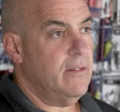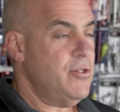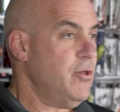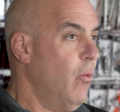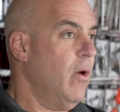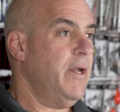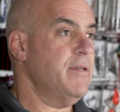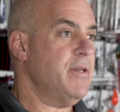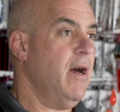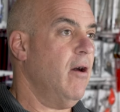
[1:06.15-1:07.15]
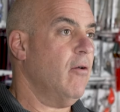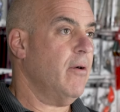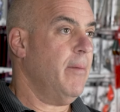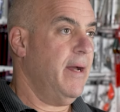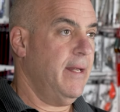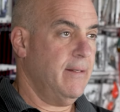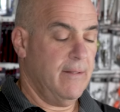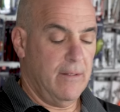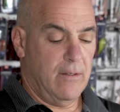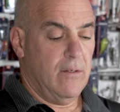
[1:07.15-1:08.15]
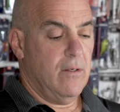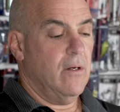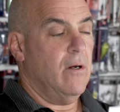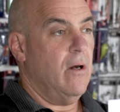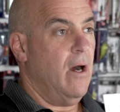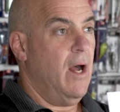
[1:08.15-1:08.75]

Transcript: So what is a hellgrammite? A